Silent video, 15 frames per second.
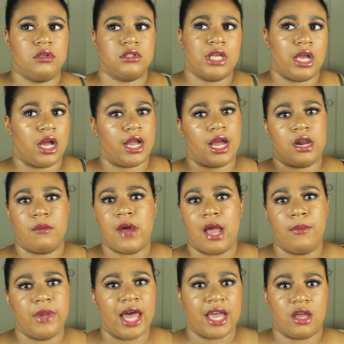It's like, I gotta
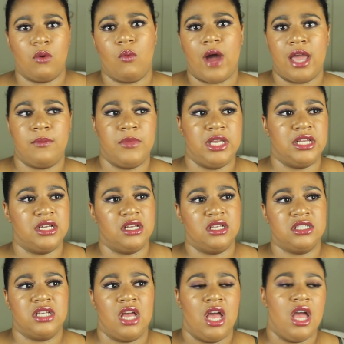buy black and white
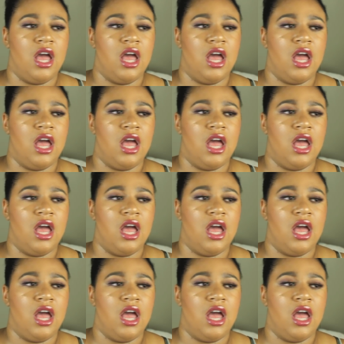because